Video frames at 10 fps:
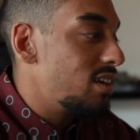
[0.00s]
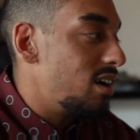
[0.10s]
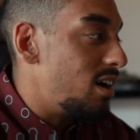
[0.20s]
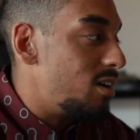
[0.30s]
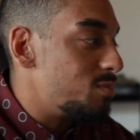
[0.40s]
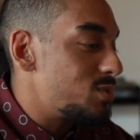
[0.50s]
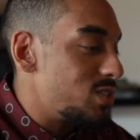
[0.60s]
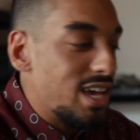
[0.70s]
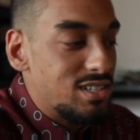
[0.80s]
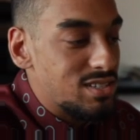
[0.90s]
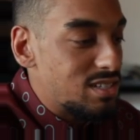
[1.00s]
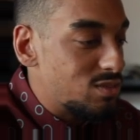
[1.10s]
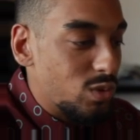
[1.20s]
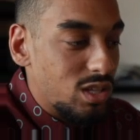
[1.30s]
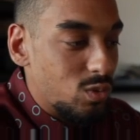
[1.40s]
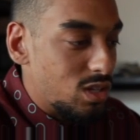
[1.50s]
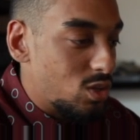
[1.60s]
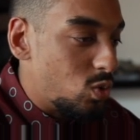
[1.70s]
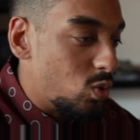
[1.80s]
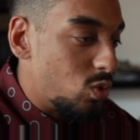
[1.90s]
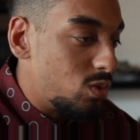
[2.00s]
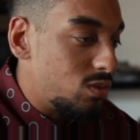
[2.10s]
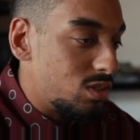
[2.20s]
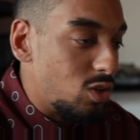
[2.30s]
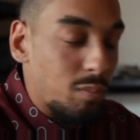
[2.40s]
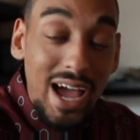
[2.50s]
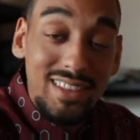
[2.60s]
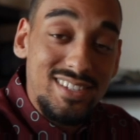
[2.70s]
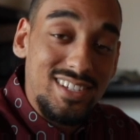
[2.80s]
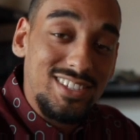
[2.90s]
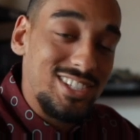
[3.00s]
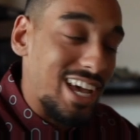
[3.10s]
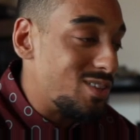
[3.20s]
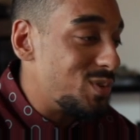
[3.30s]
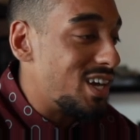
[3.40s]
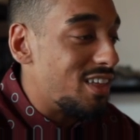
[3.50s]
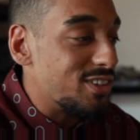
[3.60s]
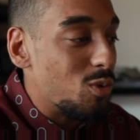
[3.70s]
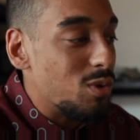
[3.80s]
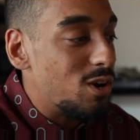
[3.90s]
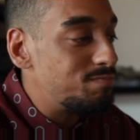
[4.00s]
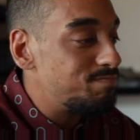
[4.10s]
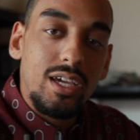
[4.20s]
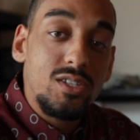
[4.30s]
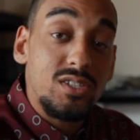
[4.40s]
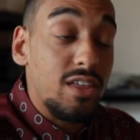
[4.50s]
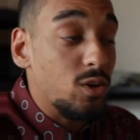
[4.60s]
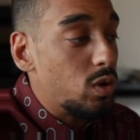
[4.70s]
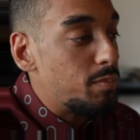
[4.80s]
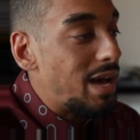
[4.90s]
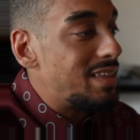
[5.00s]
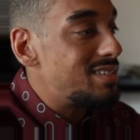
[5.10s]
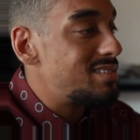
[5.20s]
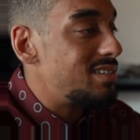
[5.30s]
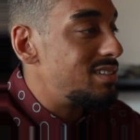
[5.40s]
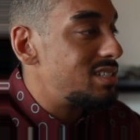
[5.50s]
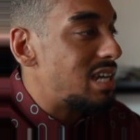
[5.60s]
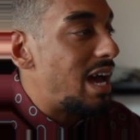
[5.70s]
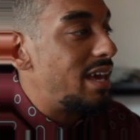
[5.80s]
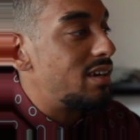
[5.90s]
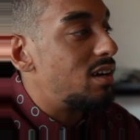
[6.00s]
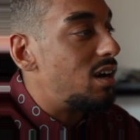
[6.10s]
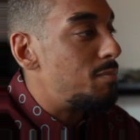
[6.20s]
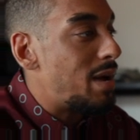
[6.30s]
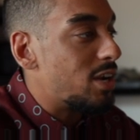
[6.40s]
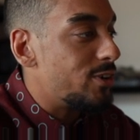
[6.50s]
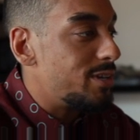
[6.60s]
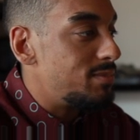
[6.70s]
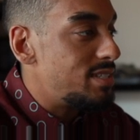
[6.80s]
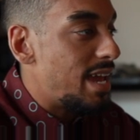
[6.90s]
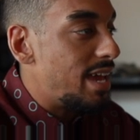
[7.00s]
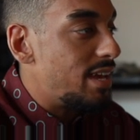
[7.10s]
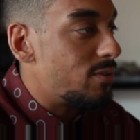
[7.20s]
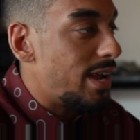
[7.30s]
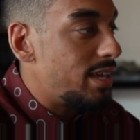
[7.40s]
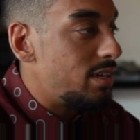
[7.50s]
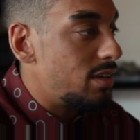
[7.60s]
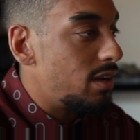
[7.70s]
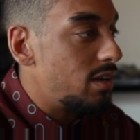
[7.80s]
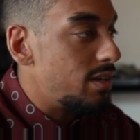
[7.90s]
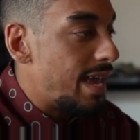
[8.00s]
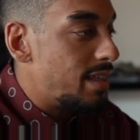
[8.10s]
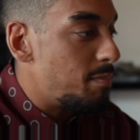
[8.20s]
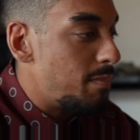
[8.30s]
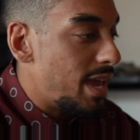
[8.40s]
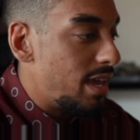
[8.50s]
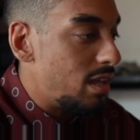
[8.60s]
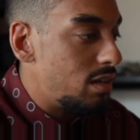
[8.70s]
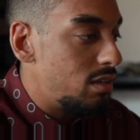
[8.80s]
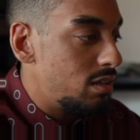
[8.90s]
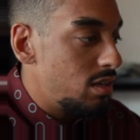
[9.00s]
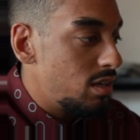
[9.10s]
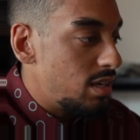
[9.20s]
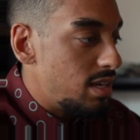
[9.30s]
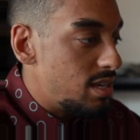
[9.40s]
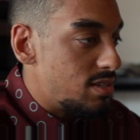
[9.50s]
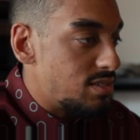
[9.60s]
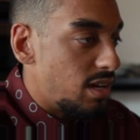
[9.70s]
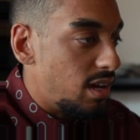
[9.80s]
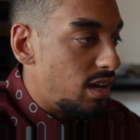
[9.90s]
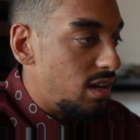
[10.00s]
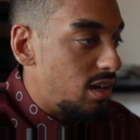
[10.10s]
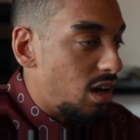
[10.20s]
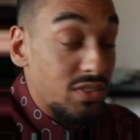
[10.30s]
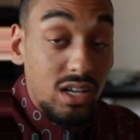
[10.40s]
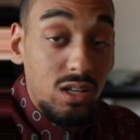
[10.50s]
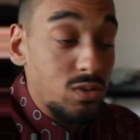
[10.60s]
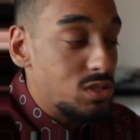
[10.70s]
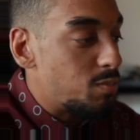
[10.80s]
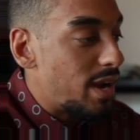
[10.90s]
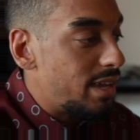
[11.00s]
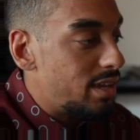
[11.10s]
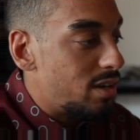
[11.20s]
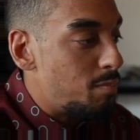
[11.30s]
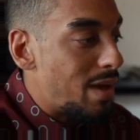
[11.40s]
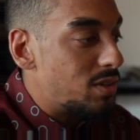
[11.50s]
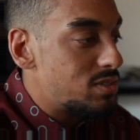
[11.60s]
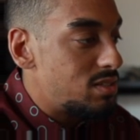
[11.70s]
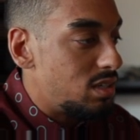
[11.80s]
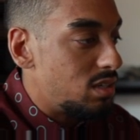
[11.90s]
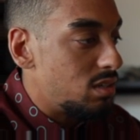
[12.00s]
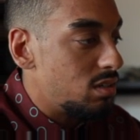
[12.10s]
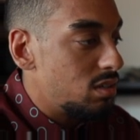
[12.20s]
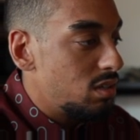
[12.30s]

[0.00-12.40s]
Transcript: So yeah, just really, really cool little behind the scenes shot that we caught on the GoPro. Here's another quick behind the scenes shot. My grip Dan right here, Dan the man, is on the close-up right here bouncing